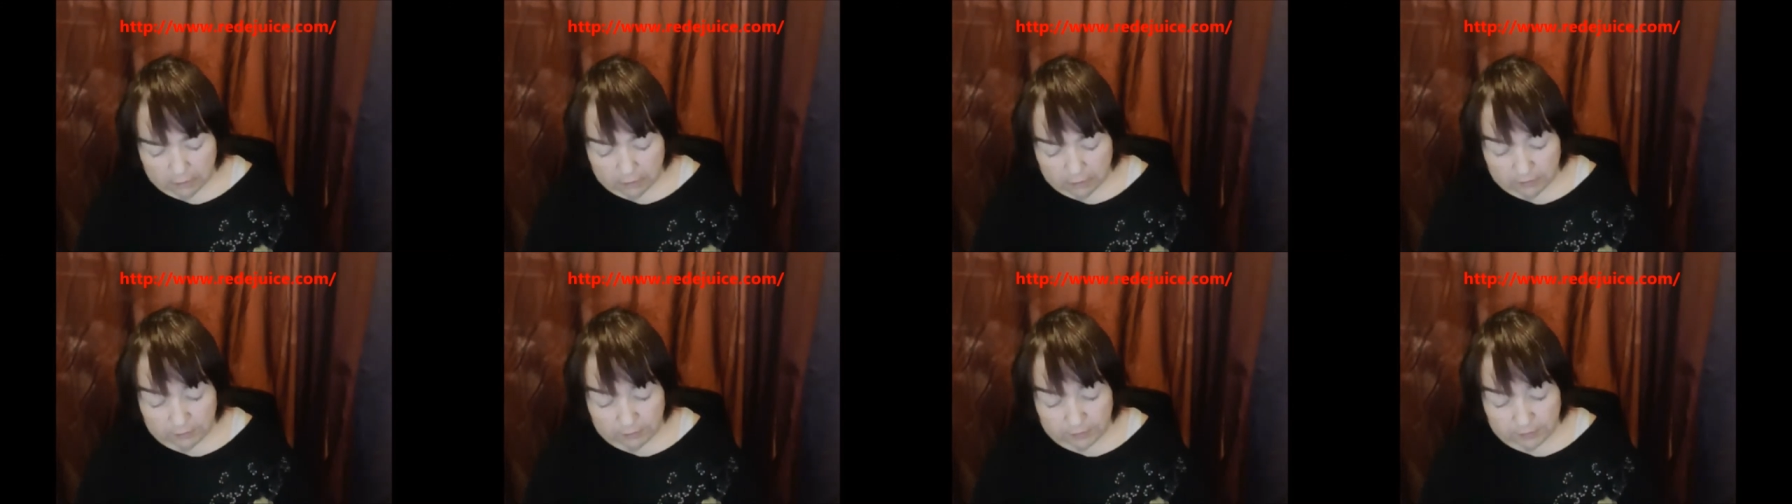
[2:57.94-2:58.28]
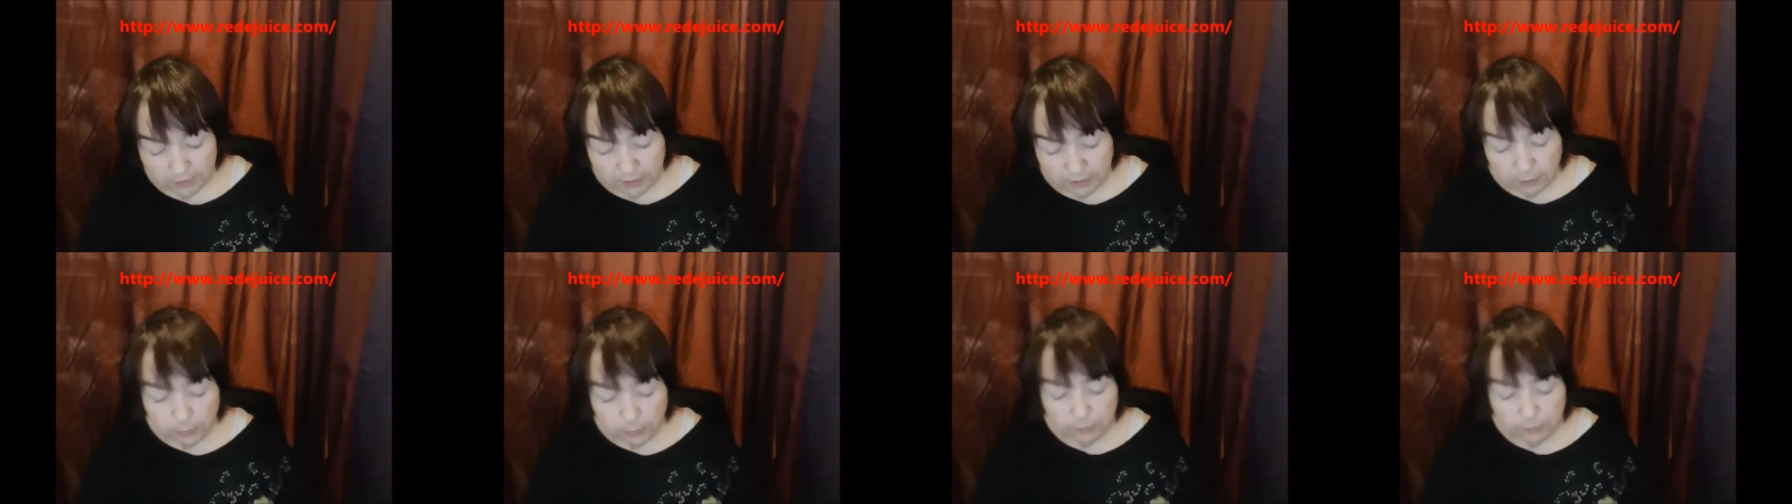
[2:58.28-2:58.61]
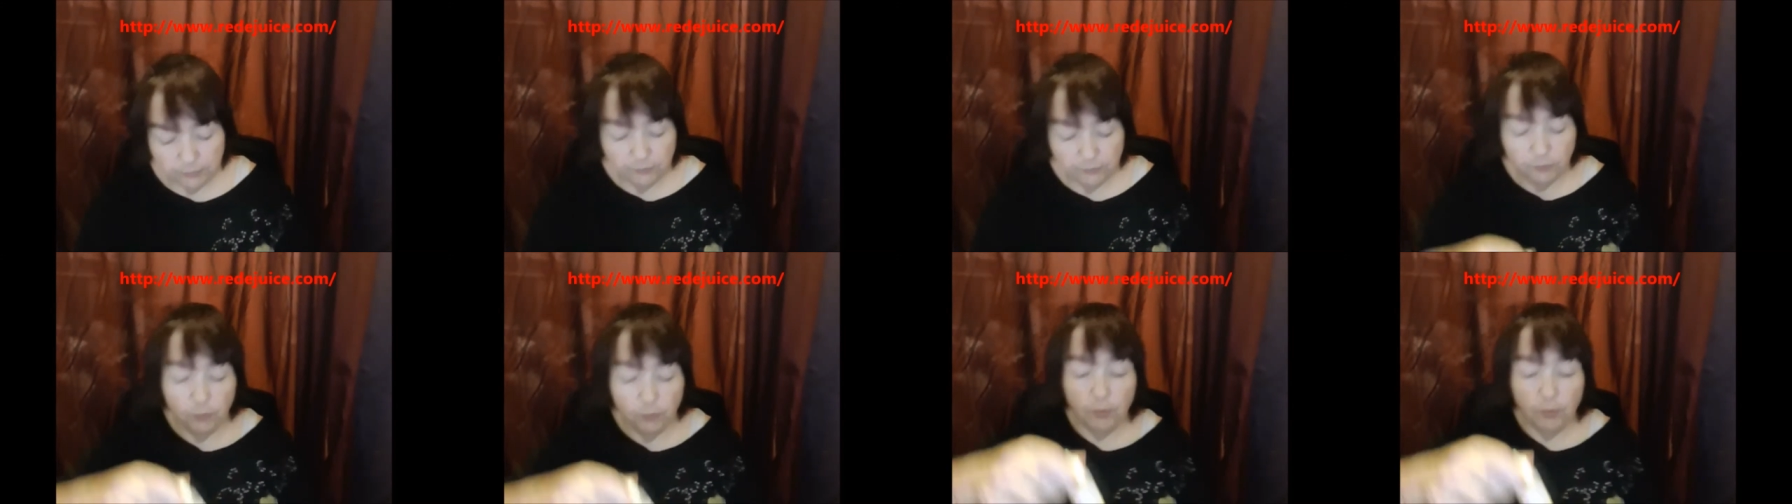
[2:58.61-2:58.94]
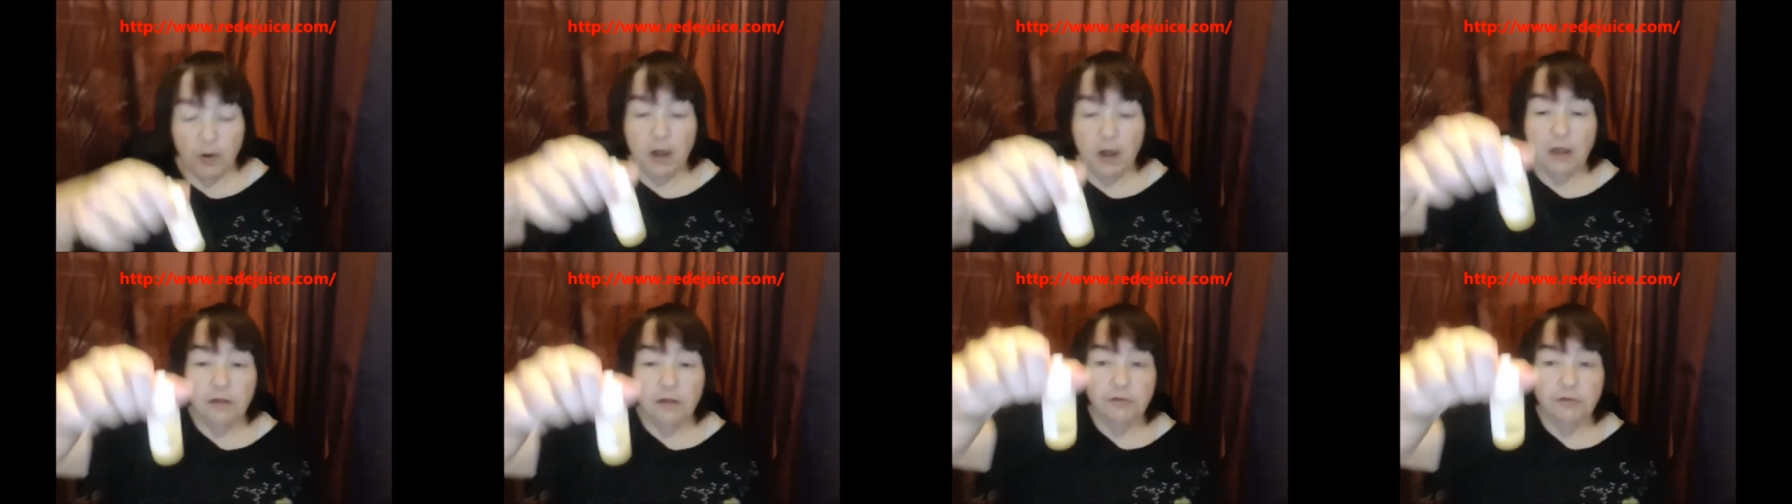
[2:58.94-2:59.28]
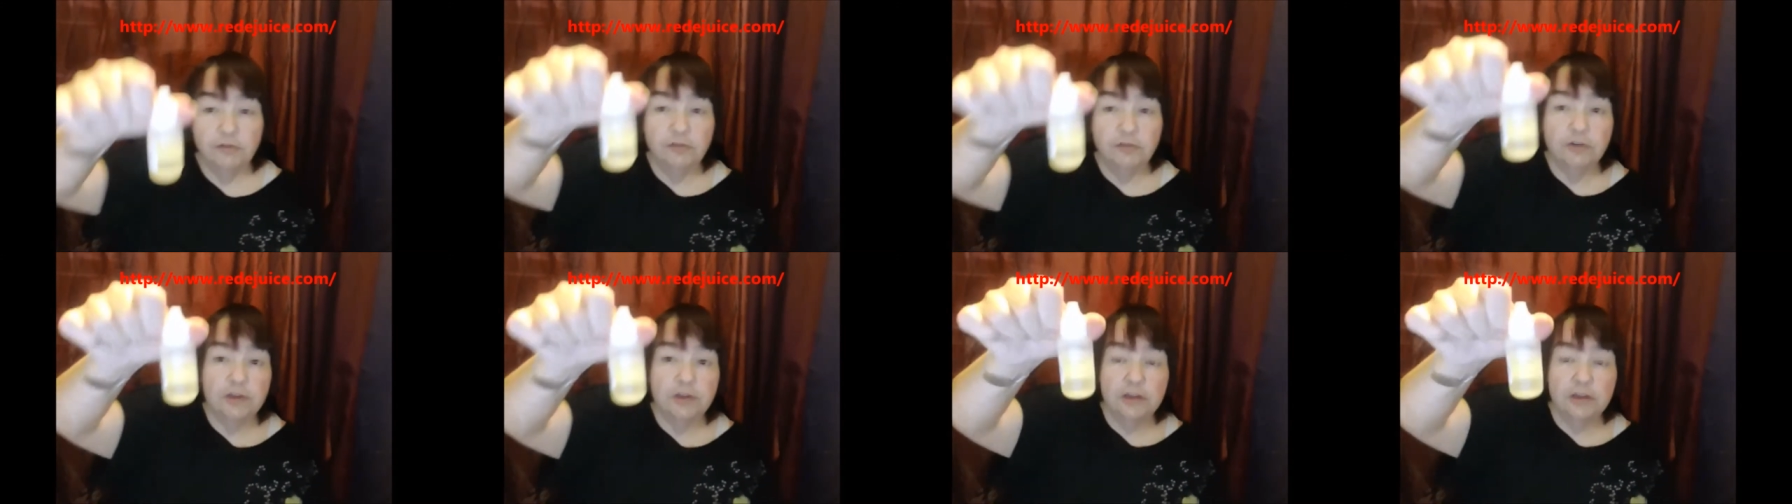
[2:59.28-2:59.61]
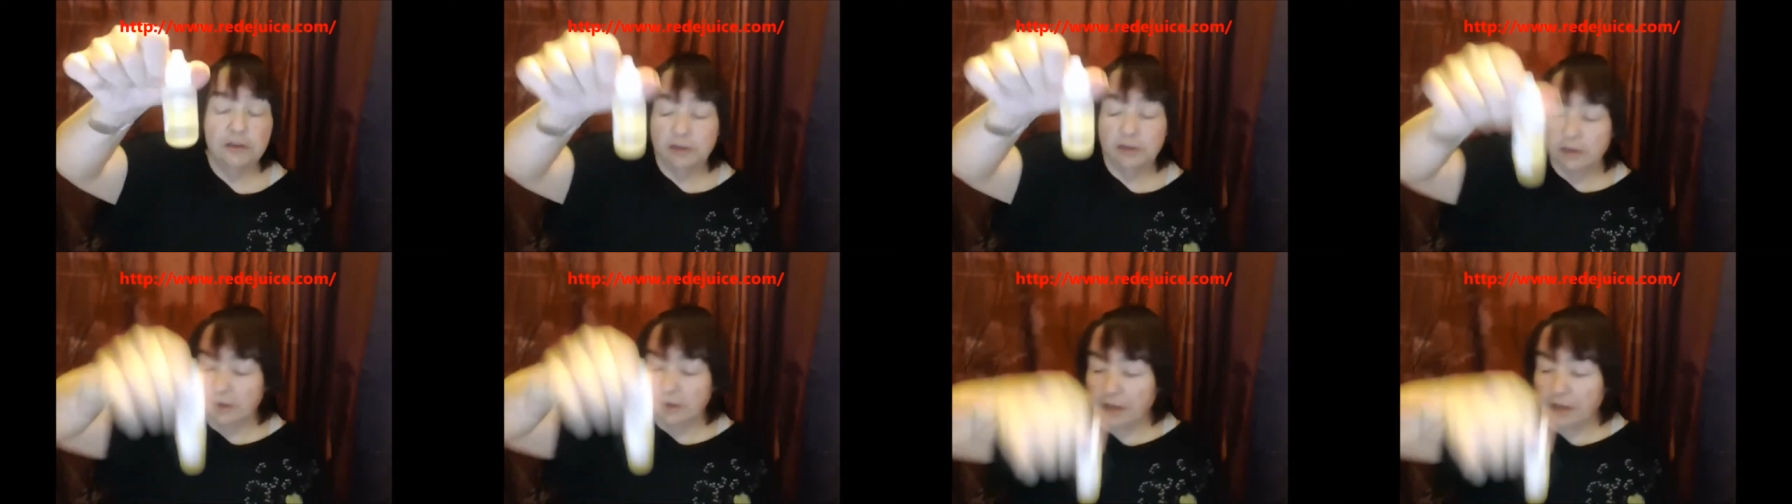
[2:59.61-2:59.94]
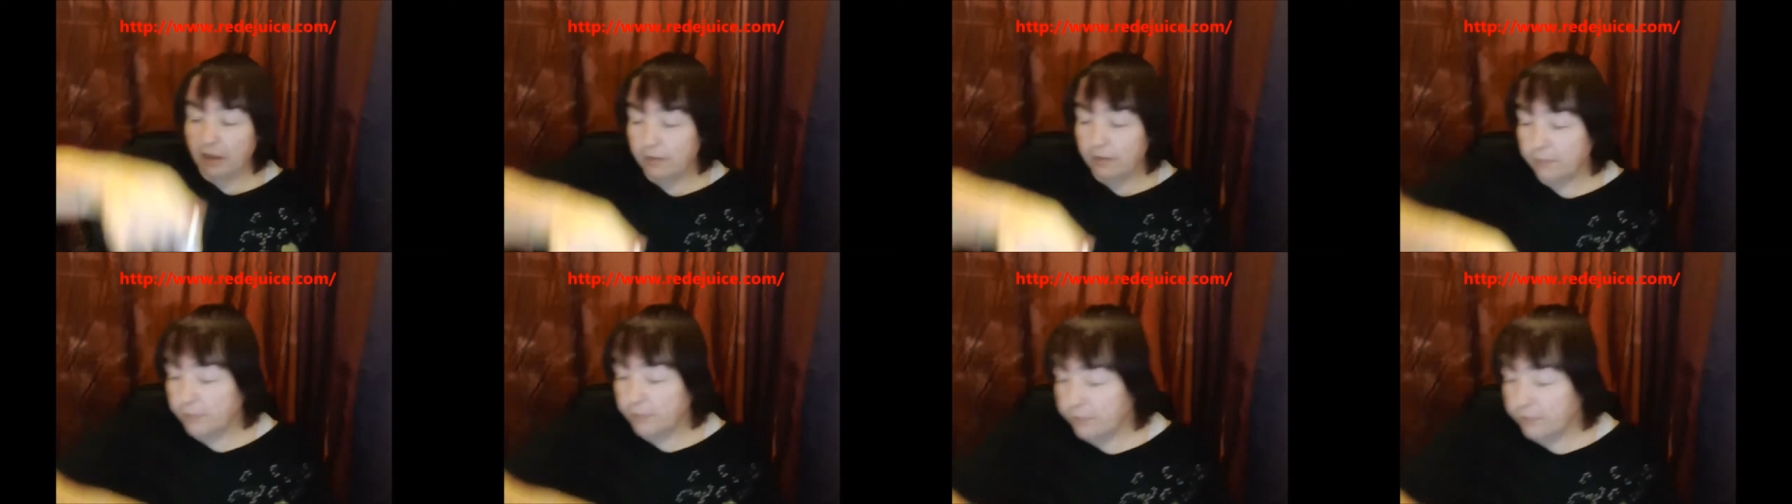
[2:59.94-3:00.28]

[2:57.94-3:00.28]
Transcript: It's been open for a while. As you can tell, I have